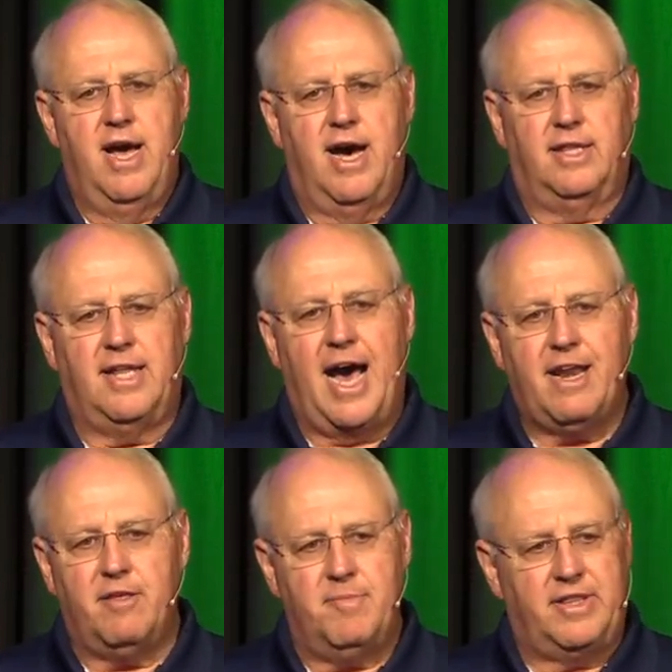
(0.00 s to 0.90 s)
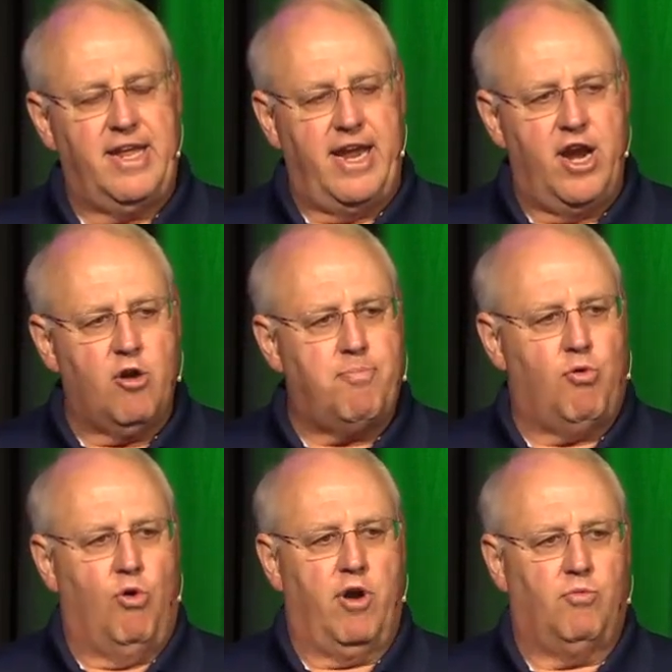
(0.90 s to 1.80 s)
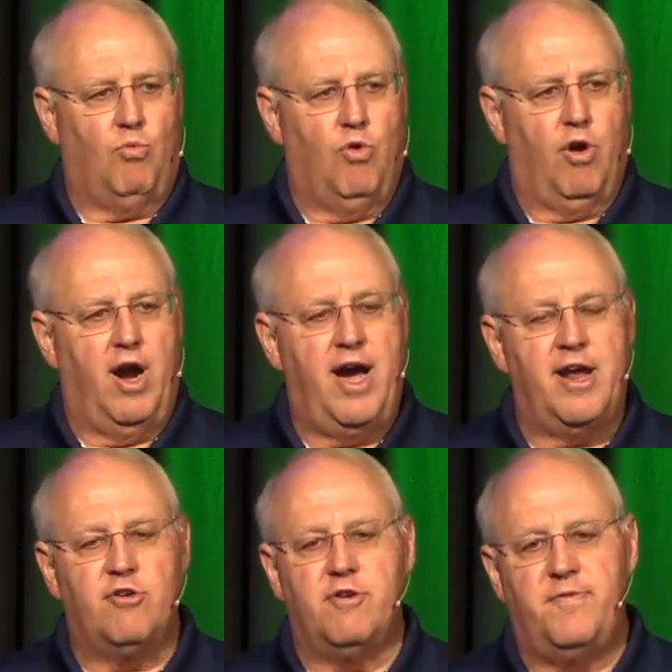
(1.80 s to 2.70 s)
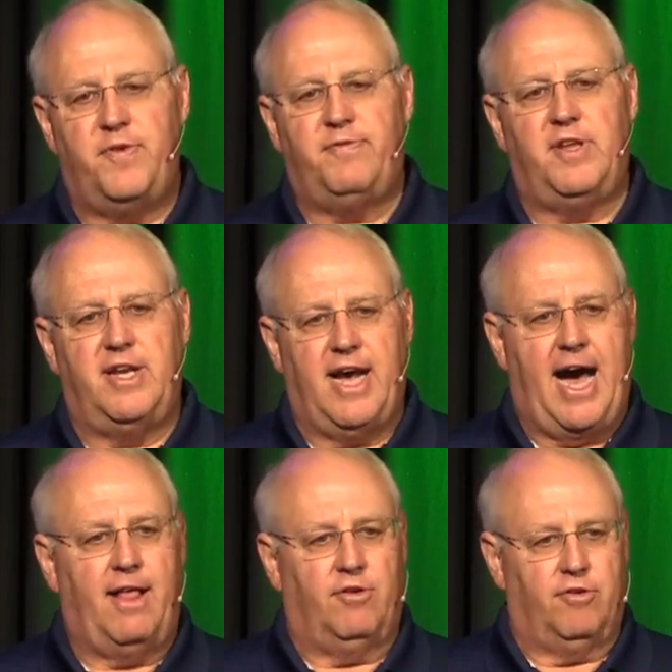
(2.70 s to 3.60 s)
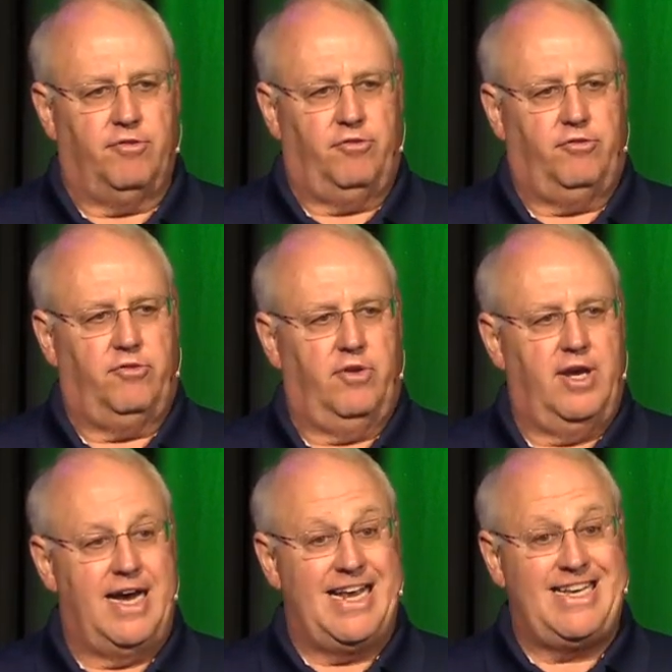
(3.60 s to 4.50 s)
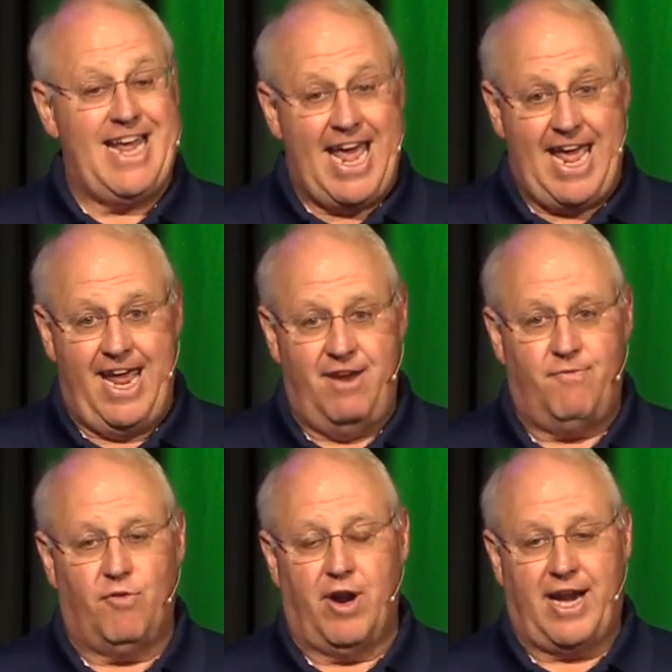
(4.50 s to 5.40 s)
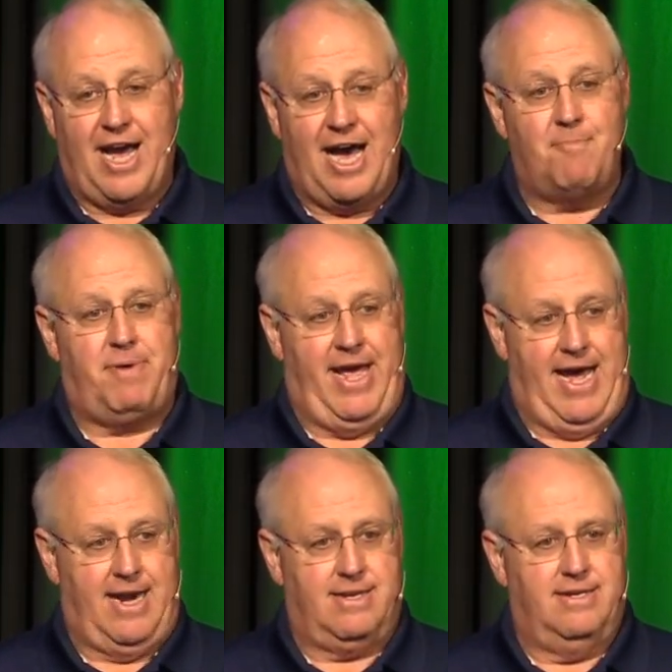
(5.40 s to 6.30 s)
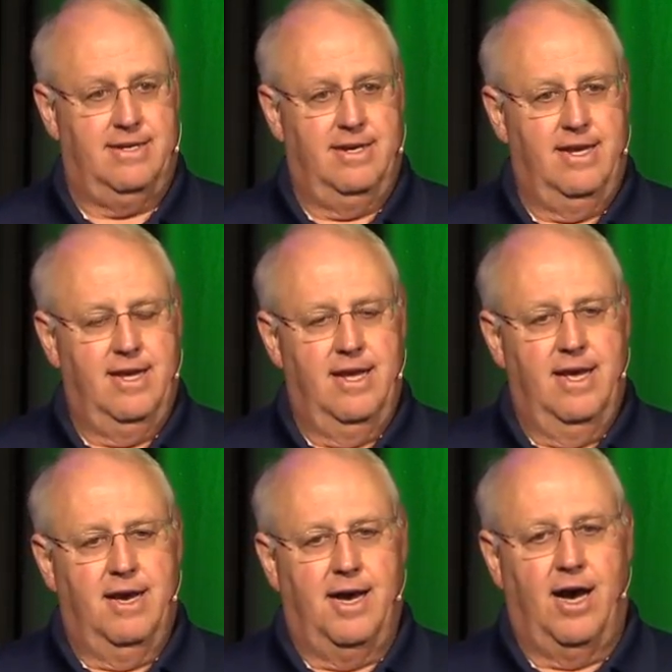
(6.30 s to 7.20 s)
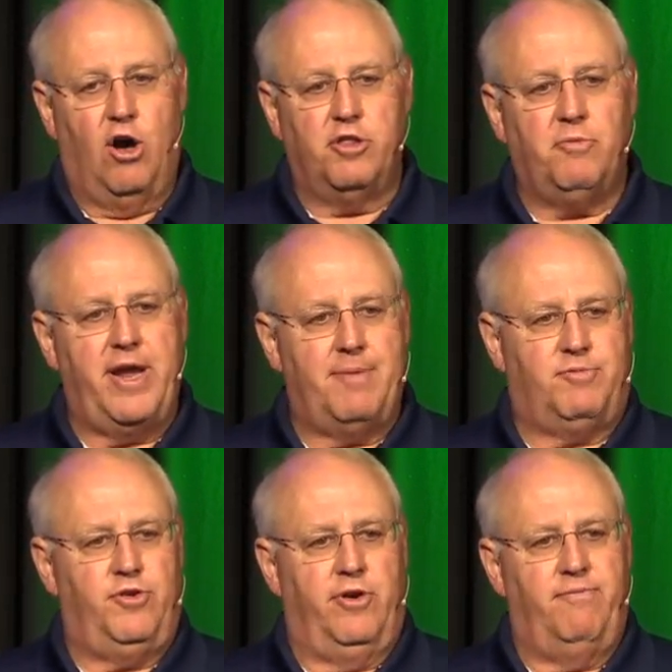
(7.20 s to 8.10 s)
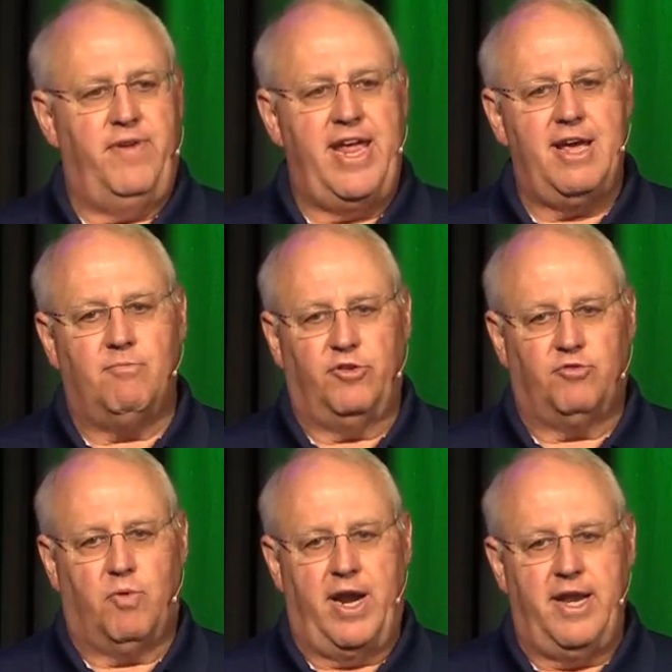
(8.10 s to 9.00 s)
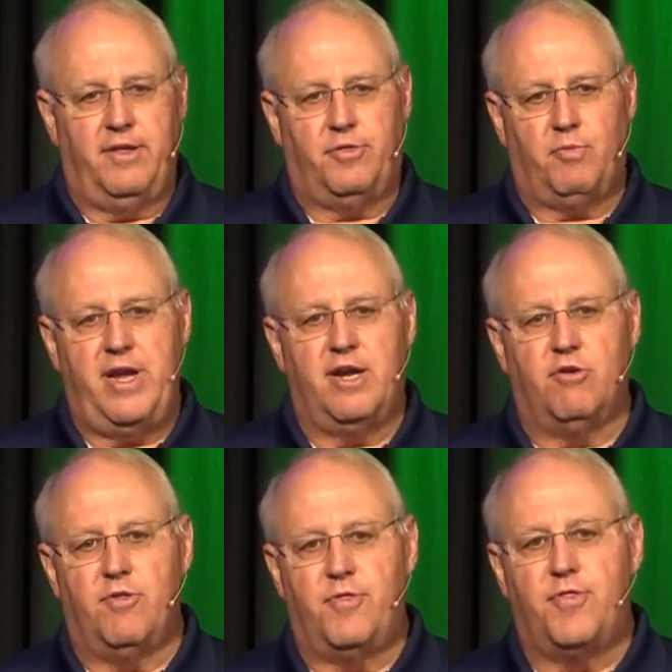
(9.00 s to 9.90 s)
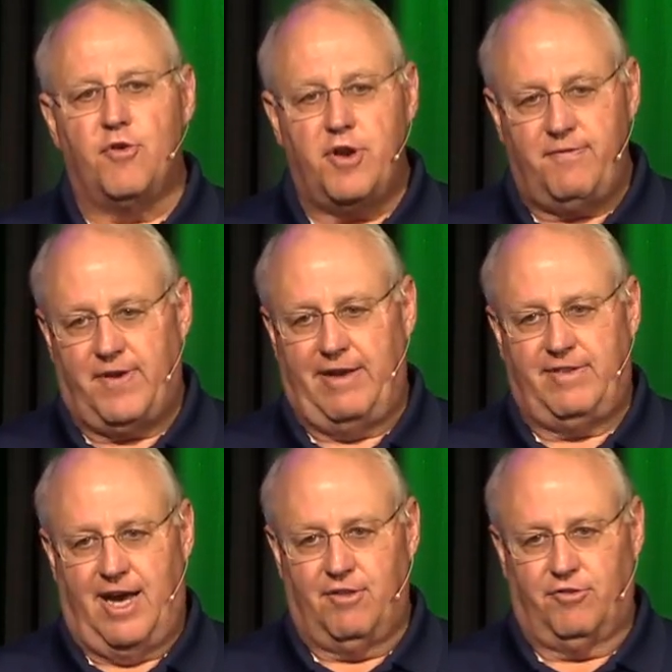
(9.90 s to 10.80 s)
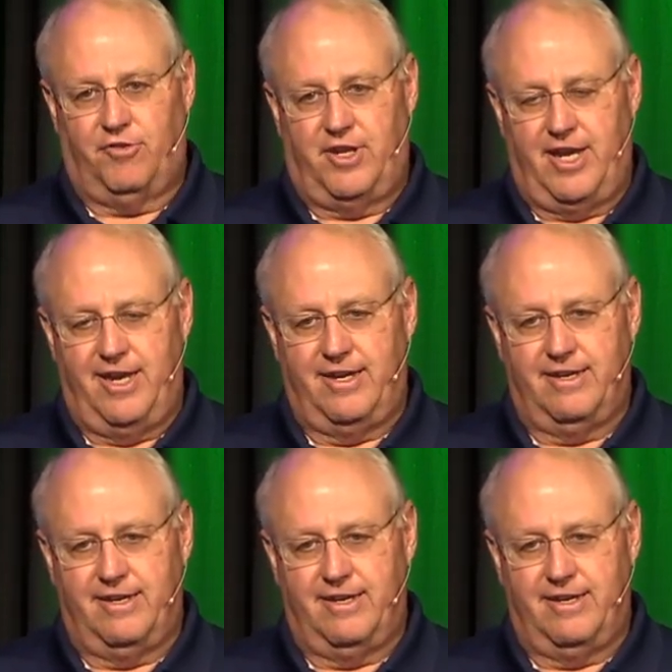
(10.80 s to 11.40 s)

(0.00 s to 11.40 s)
a lot of them at the airport were one hundred fifty dollars a day for a compact. Uh, all the way up to a van was running three hundred thirty-five dollars a day.